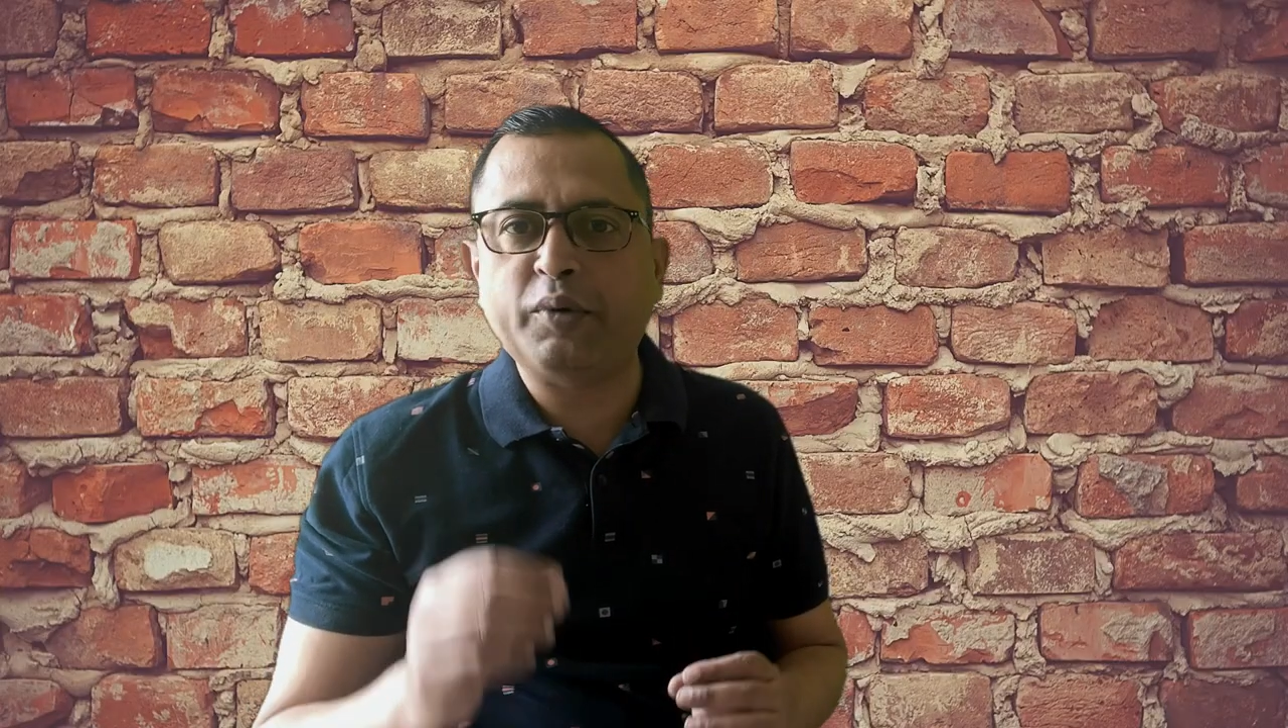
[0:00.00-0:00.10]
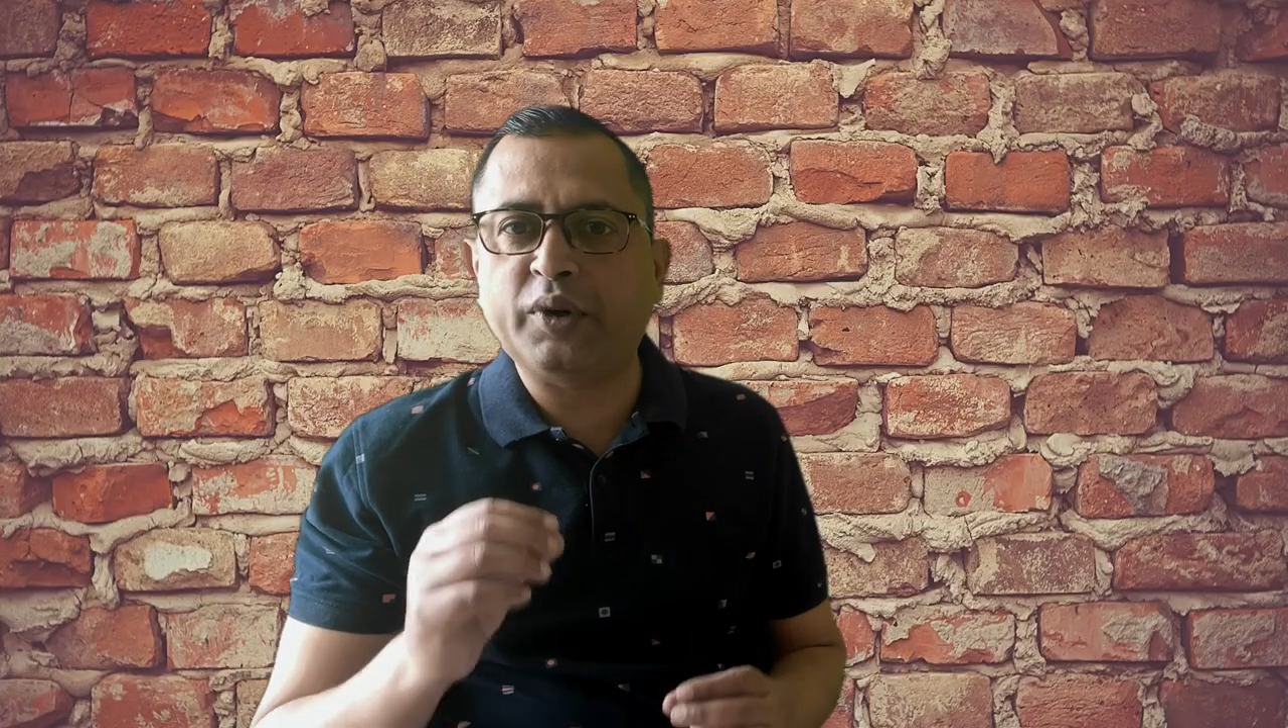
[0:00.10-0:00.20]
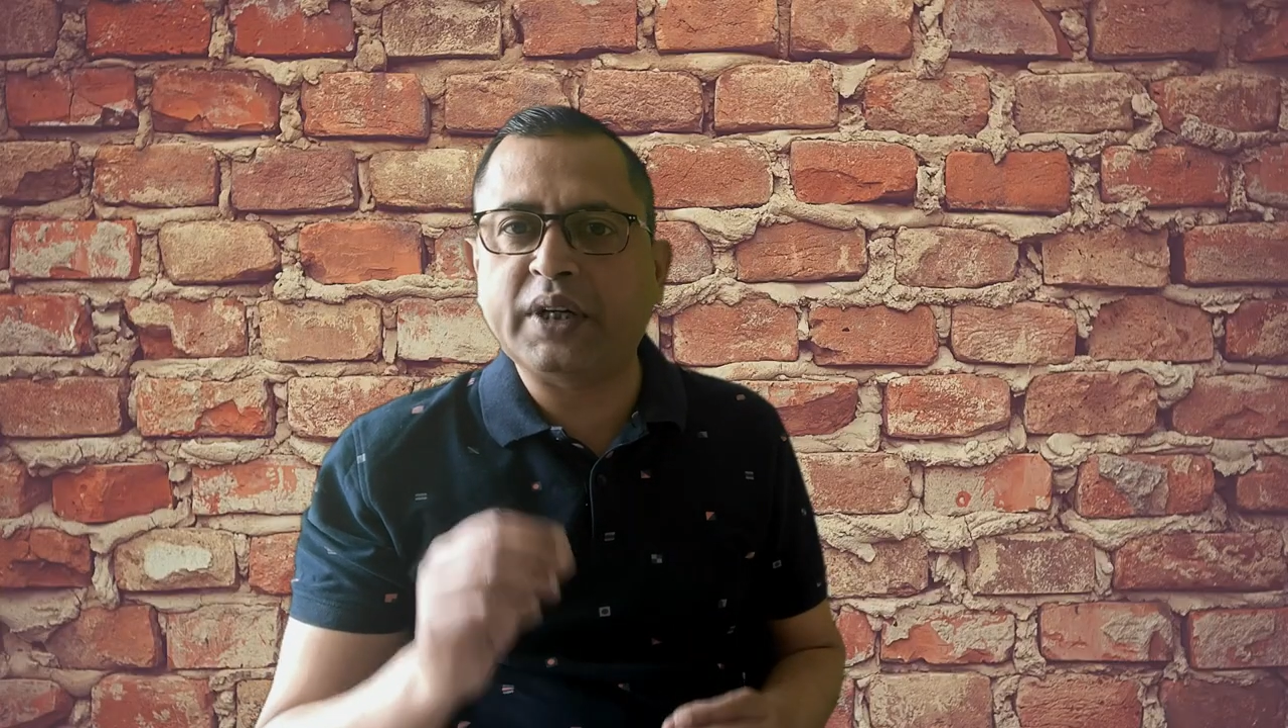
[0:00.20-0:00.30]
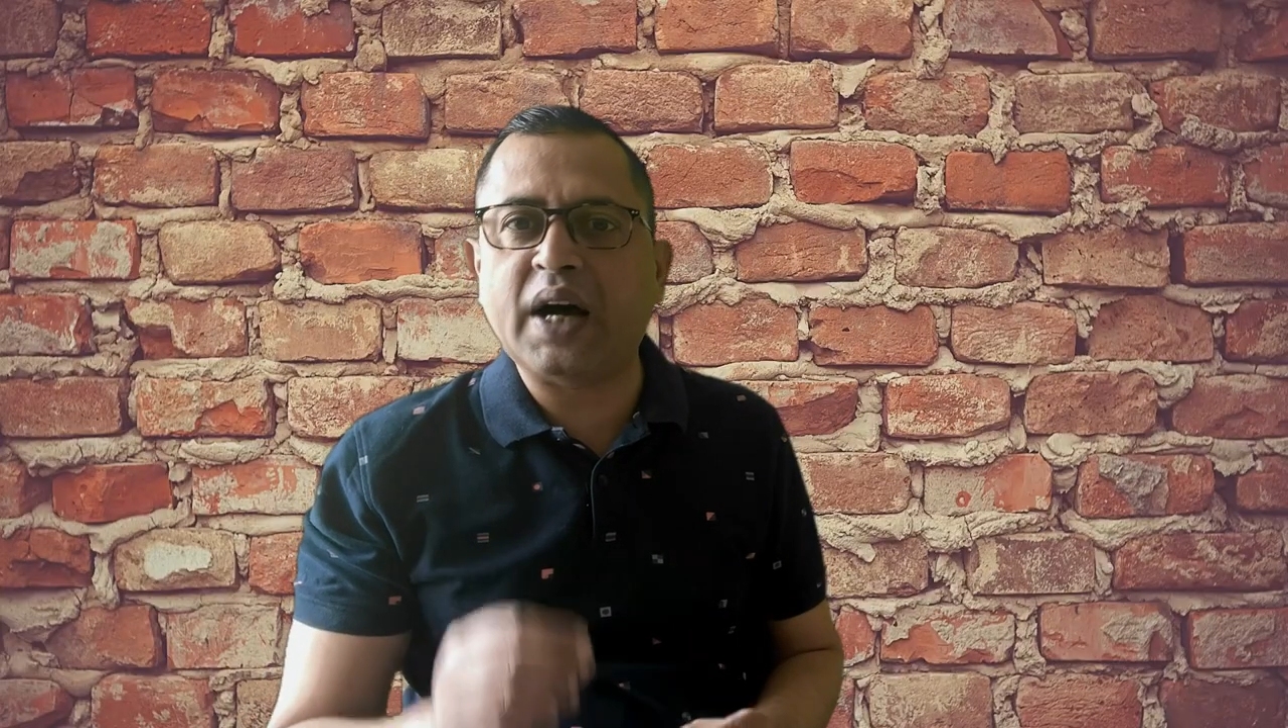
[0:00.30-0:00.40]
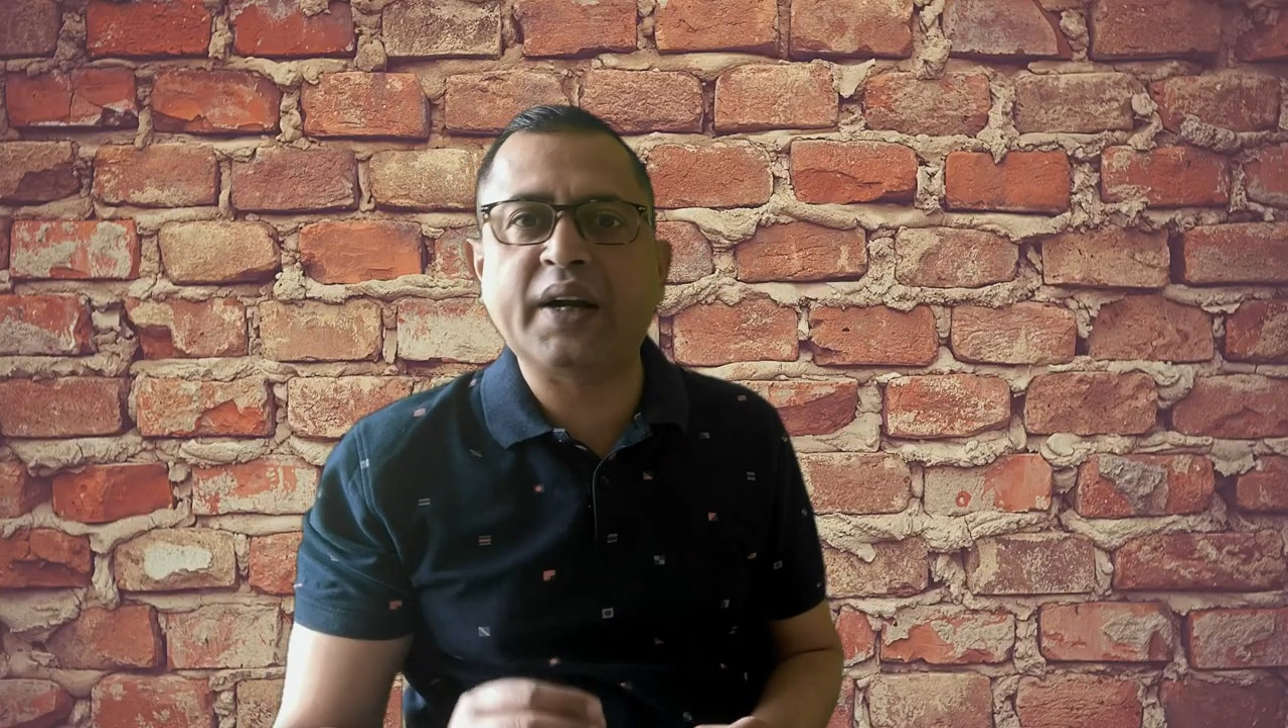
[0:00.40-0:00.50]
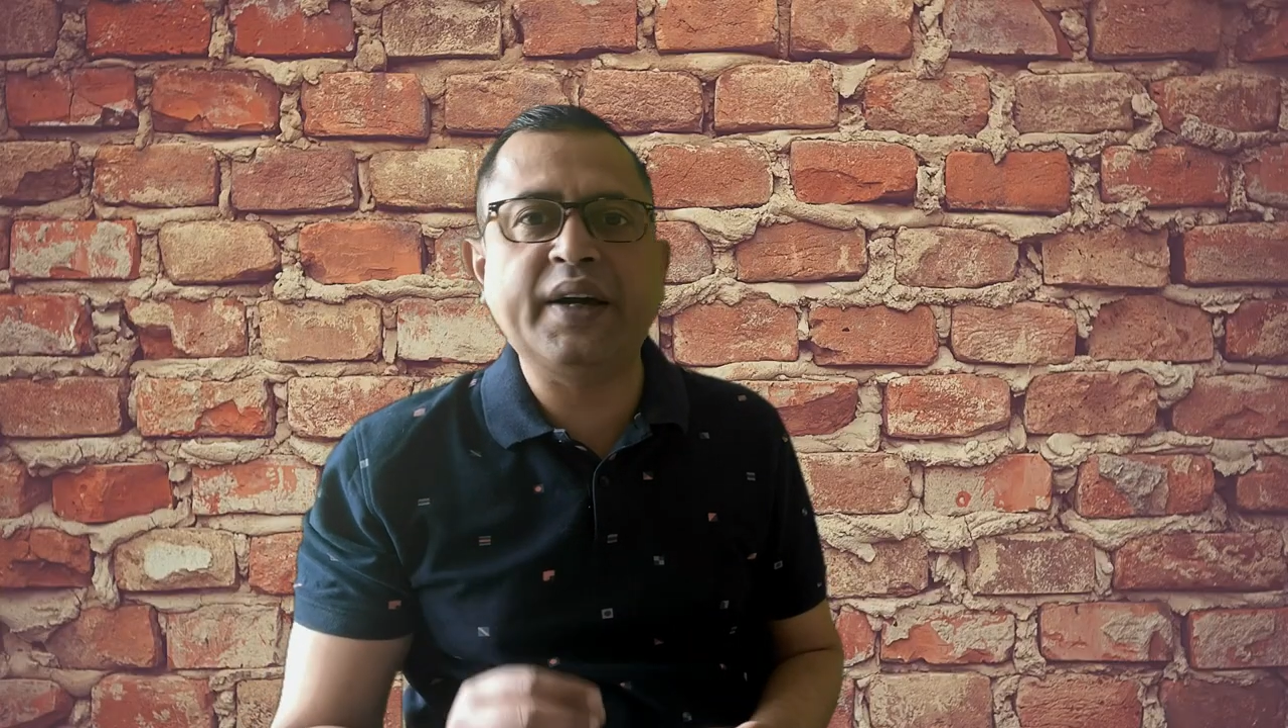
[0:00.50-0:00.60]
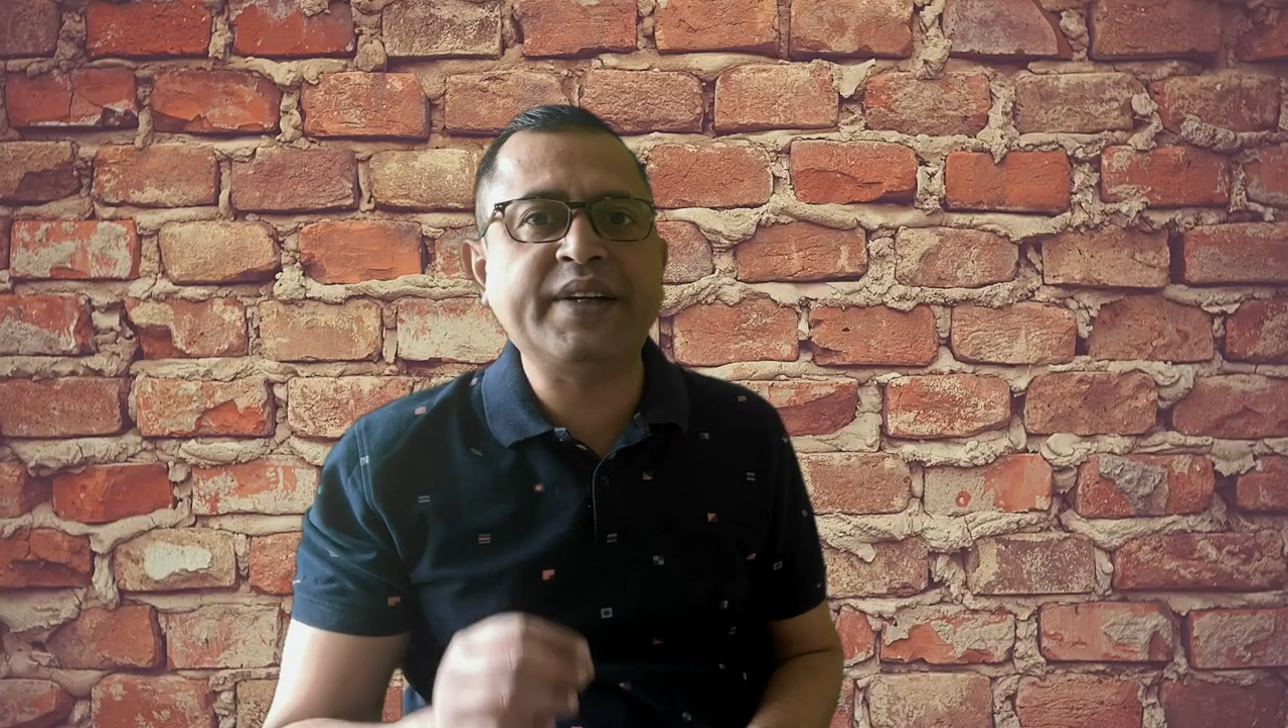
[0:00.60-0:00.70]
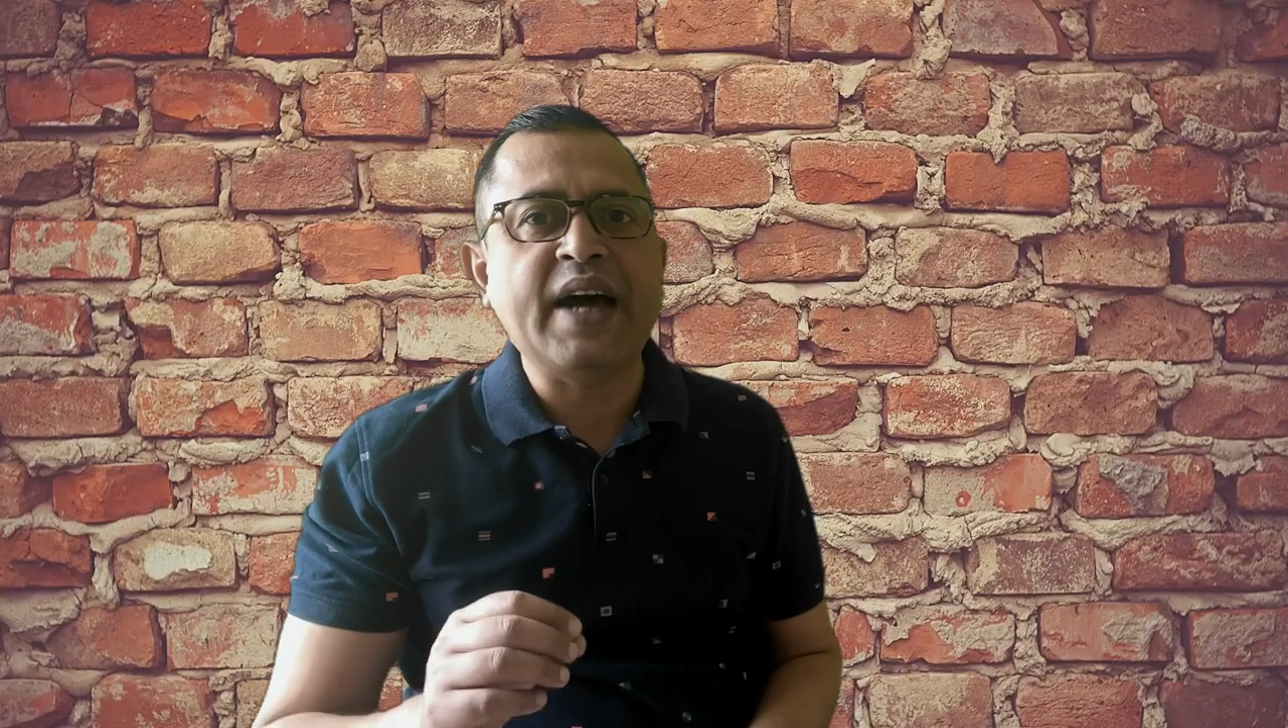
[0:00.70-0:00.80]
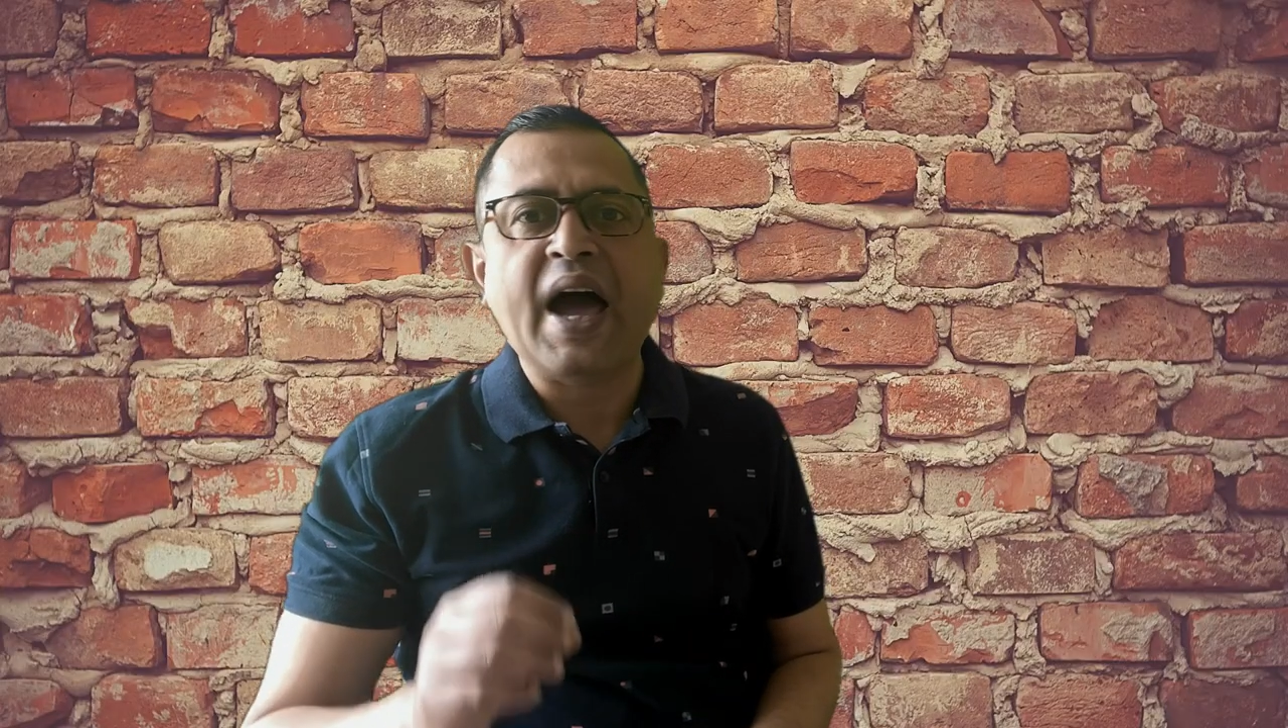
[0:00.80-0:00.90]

to target